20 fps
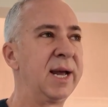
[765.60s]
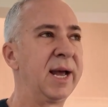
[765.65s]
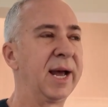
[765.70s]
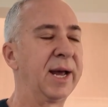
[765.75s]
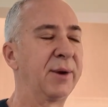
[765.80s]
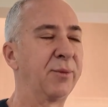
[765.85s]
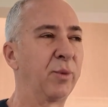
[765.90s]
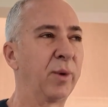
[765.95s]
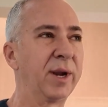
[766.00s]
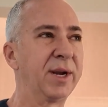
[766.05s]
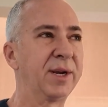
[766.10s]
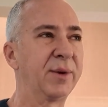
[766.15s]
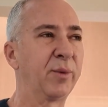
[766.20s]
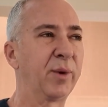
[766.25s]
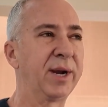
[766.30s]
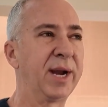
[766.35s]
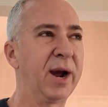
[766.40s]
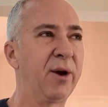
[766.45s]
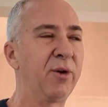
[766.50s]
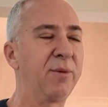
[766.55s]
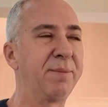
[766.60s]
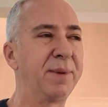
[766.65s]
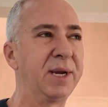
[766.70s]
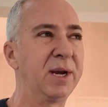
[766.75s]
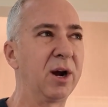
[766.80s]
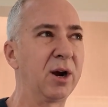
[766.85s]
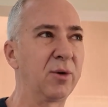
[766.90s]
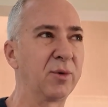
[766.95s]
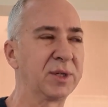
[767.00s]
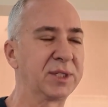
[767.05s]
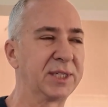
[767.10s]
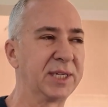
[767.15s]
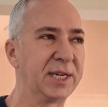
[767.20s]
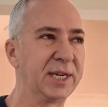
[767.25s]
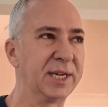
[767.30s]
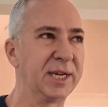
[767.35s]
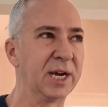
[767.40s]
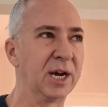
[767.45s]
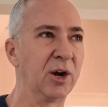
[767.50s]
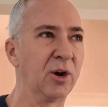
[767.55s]
And when Howard Behar was
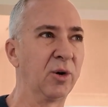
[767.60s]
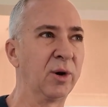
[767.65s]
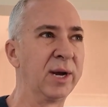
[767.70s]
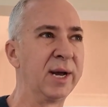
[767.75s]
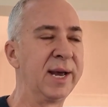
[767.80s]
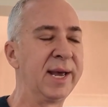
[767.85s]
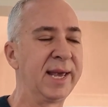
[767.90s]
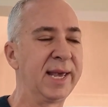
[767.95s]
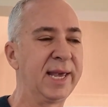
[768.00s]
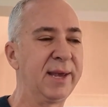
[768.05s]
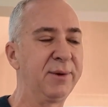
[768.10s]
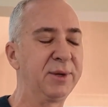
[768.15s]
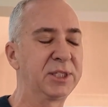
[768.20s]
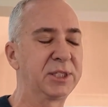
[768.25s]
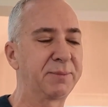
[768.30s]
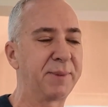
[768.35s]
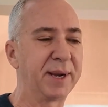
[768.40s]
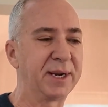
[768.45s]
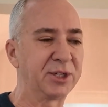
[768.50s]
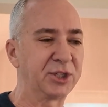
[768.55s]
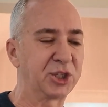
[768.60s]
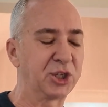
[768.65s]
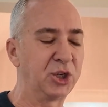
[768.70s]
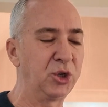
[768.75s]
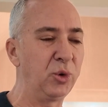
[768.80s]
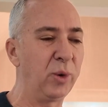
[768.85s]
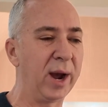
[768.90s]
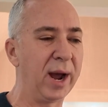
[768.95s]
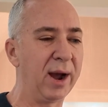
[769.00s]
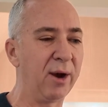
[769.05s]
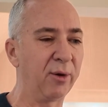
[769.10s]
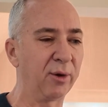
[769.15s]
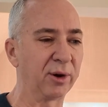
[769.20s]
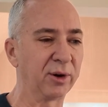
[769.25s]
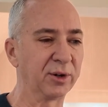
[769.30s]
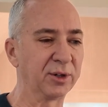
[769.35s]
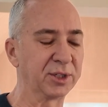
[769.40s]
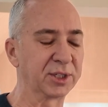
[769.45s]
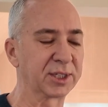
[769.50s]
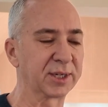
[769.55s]
CEO, he would spend 2
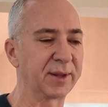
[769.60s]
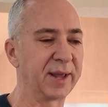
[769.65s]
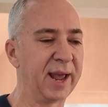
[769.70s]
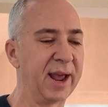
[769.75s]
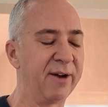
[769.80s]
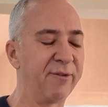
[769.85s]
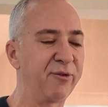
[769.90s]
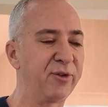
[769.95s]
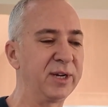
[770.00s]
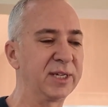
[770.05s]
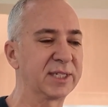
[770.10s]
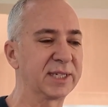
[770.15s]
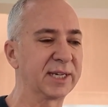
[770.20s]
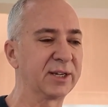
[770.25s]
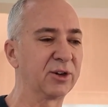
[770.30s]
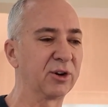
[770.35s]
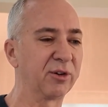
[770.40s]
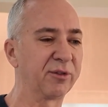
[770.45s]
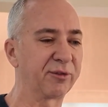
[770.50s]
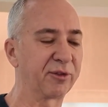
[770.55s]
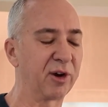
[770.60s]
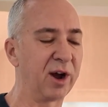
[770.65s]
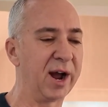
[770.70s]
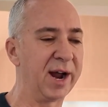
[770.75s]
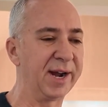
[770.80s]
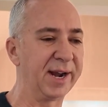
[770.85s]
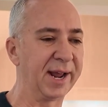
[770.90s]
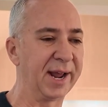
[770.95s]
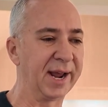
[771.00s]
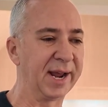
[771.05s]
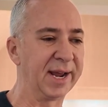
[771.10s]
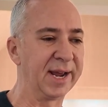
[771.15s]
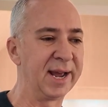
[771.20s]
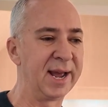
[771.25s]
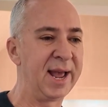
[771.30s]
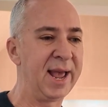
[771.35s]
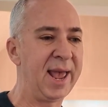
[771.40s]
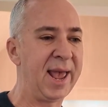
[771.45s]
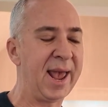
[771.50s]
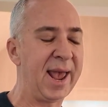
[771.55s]
hours every single Friday
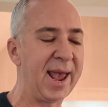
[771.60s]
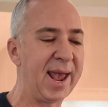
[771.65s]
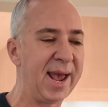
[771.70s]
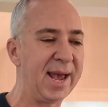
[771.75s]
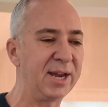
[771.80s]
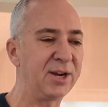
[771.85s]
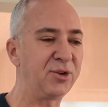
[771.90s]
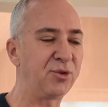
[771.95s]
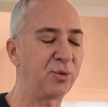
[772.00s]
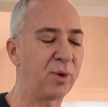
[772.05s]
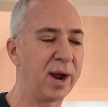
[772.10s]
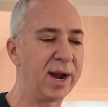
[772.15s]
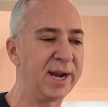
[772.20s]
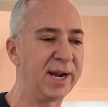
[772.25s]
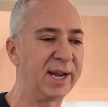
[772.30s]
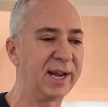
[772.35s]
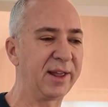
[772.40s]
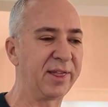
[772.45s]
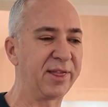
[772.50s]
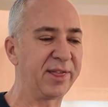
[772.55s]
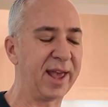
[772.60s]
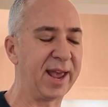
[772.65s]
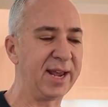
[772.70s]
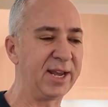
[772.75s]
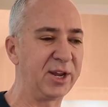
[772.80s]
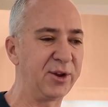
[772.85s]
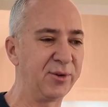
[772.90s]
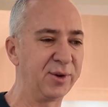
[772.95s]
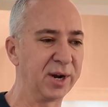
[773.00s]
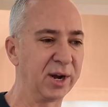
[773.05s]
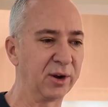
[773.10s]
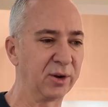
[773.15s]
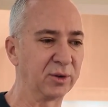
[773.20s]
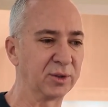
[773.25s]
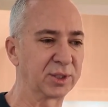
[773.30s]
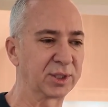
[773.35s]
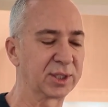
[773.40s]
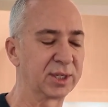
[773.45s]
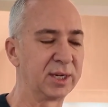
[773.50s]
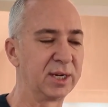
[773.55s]
handwriting thank you
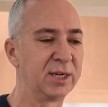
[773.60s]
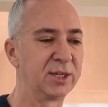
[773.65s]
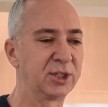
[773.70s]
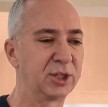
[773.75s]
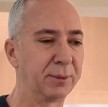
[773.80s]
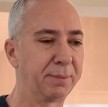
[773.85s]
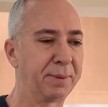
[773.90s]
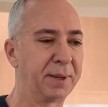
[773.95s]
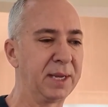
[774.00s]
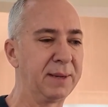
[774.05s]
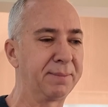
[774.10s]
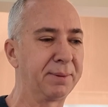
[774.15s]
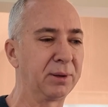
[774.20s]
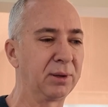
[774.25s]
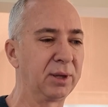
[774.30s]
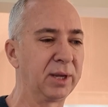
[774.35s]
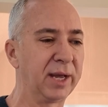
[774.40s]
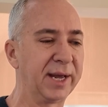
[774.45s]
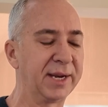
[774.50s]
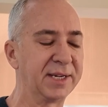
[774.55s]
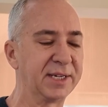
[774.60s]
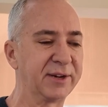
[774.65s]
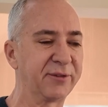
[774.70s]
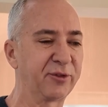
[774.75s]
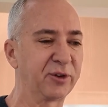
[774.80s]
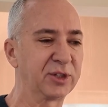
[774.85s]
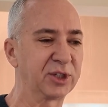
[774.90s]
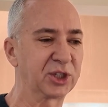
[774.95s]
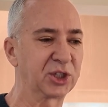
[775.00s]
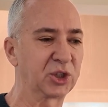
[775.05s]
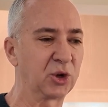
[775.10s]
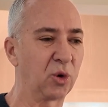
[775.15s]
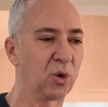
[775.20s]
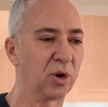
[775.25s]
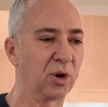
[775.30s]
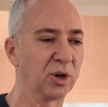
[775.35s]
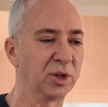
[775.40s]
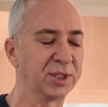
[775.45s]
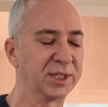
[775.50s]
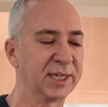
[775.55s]
notes to people and different
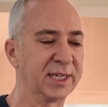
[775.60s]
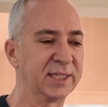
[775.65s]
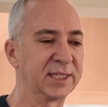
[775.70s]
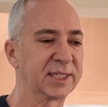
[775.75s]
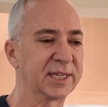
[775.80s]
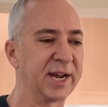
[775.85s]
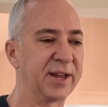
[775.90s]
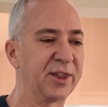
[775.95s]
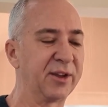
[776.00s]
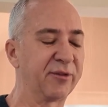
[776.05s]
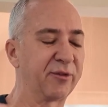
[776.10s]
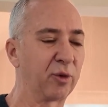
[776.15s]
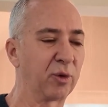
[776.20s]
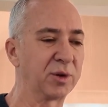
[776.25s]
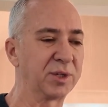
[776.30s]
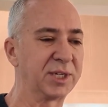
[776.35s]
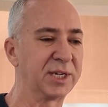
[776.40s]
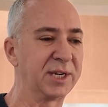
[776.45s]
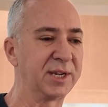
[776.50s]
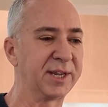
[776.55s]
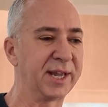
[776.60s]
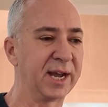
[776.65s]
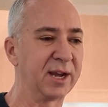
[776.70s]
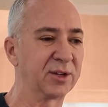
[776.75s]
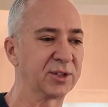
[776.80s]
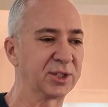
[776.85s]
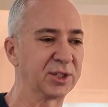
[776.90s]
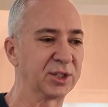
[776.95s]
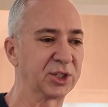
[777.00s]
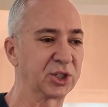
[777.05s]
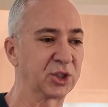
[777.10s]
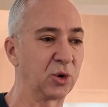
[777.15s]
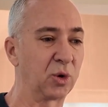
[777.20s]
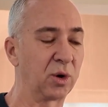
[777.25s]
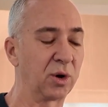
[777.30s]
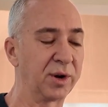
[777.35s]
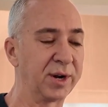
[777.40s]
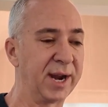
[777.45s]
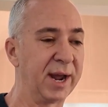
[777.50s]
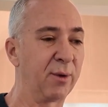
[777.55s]
stores inside the 14,000
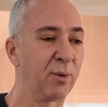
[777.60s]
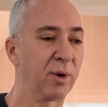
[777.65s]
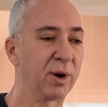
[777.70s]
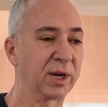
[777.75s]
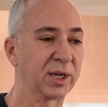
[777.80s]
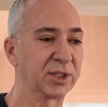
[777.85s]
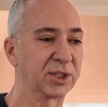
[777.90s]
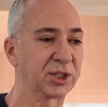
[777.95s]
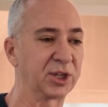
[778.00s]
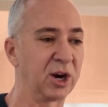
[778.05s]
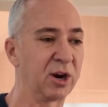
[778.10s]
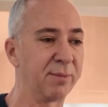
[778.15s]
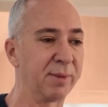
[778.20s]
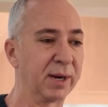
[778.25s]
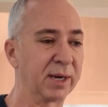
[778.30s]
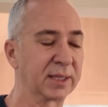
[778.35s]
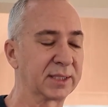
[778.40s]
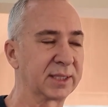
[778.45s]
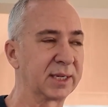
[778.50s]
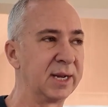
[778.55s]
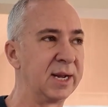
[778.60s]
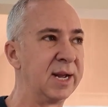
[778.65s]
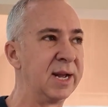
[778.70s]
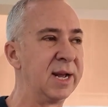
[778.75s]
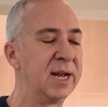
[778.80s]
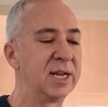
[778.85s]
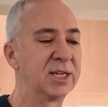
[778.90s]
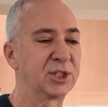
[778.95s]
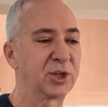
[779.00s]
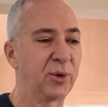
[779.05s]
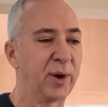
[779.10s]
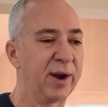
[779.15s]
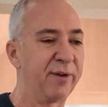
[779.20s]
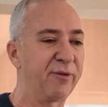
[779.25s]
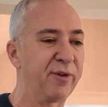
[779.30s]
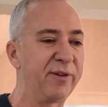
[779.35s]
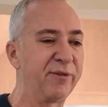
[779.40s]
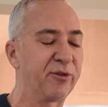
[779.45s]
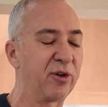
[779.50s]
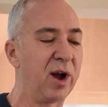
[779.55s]
store network at Starbucks. So
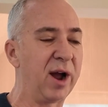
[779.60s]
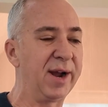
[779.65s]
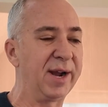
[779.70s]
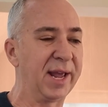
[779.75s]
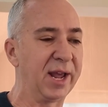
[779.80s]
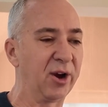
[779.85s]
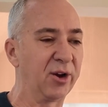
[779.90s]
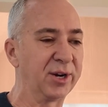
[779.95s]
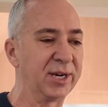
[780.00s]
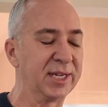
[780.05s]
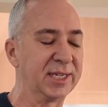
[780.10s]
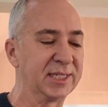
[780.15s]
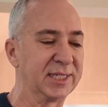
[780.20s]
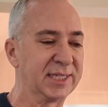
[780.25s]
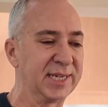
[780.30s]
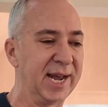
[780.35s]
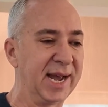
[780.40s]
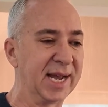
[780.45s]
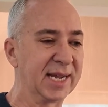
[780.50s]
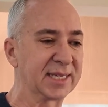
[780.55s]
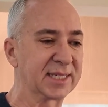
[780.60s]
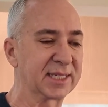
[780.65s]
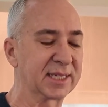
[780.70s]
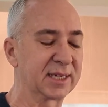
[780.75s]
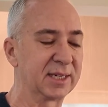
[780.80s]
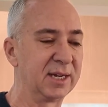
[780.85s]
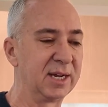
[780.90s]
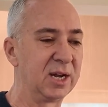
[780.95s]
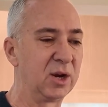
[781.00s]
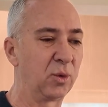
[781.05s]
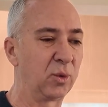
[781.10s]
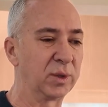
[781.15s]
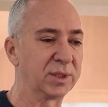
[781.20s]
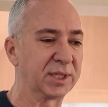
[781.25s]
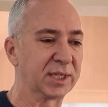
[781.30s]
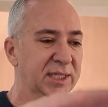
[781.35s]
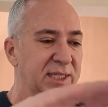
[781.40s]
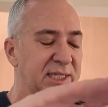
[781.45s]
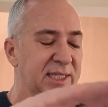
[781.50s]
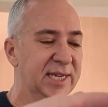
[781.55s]
every Friday on his desk was a
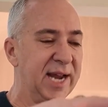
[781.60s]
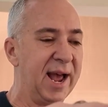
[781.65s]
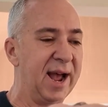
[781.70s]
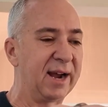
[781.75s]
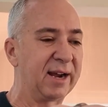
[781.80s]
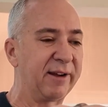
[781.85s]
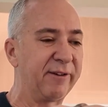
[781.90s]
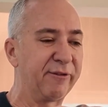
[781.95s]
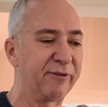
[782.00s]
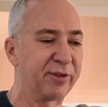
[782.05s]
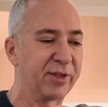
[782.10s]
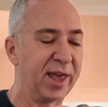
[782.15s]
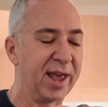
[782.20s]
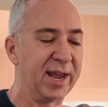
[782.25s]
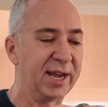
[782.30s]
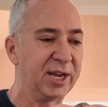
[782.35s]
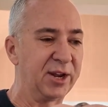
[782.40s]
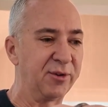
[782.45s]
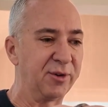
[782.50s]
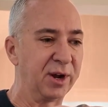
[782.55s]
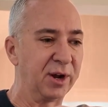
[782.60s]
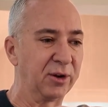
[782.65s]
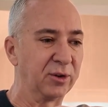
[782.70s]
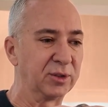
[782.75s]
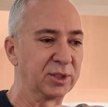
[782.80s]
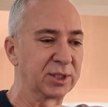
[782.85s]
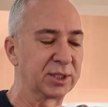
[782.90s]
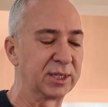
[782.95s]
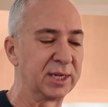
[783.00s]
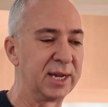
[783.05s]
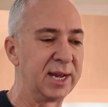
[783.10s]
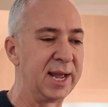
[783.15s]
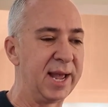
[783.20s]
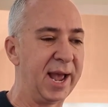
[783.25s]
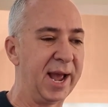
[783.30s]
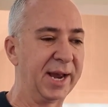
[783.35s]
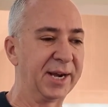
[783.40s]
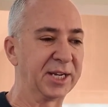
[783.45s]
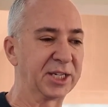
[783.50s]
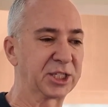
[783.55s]
stack of thank you notes
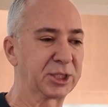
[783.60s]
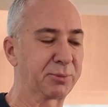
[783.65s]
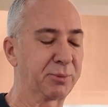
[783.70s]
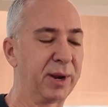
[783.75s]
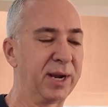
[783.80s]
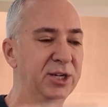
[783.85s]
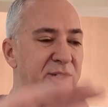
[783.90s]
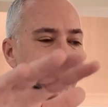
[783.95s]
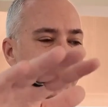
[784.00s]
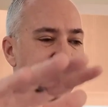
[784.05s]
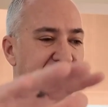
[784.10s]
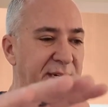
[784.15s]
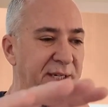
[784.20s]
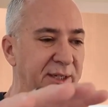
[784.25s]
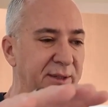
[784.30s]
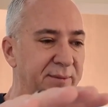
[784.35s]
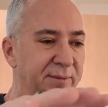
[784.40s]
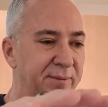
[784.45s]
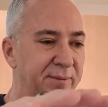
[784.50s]
and a spreadsheet.